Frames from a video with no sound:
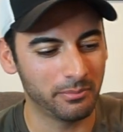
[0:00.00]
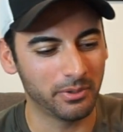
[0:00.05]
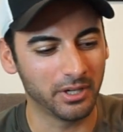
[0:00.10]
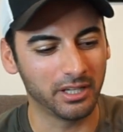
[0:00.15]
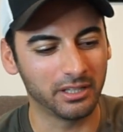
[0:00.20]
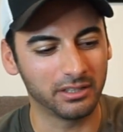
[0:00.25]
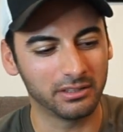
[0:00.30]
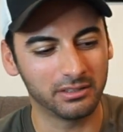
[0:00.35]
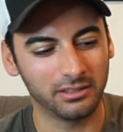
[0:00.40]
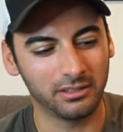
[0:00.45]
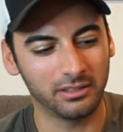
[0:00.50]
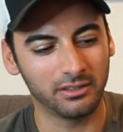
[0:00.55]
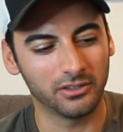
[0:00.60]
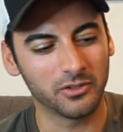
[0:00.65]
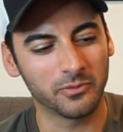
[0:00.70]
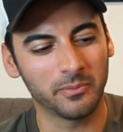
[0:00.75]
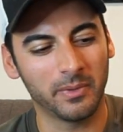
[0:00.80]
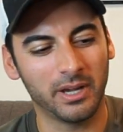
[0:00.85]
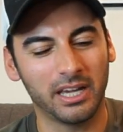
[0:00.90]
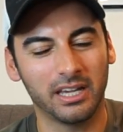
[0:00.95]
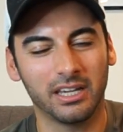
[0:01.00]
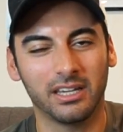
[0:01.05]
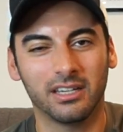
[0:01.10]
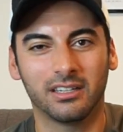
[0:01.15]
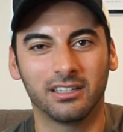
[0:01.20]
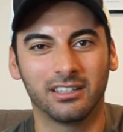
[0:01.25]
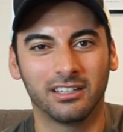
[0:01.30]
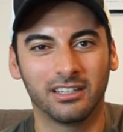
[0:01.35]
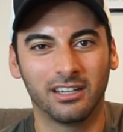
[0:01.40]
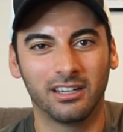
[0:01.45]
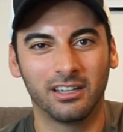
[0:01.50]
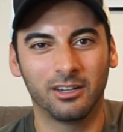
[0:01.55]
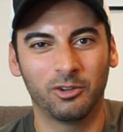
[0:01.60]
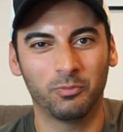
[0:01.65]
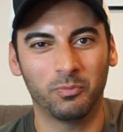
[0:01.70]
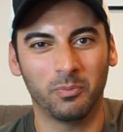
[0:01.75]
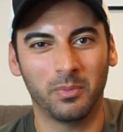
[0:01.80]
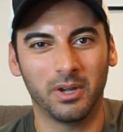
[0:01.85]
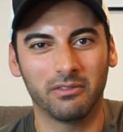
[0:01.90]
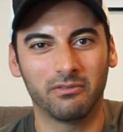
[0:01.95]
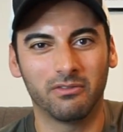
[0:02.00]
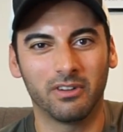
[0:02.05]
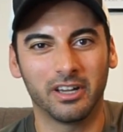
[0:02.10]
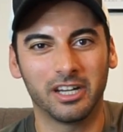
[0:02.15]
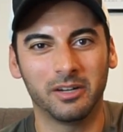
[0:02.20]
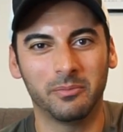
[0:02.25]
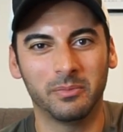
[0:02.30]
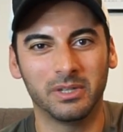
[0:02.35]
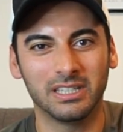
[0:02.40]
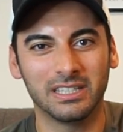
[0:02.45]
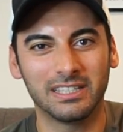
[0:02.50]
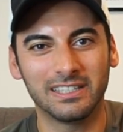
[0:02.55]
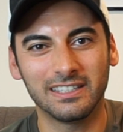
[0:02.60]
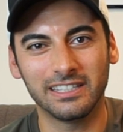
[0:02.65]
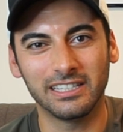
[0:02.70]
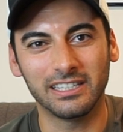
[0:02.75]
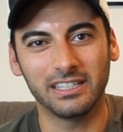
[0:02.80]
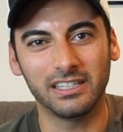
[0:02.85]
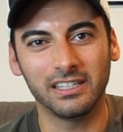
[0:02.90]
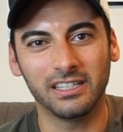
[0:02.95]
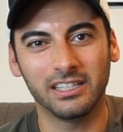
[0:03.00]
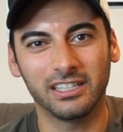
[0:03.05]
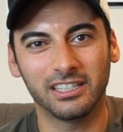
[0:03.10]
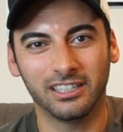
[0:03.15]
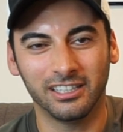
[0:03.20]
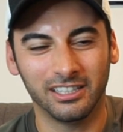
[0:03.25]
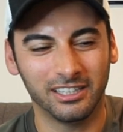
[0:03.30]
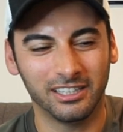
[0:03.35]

but here's my my vitamin C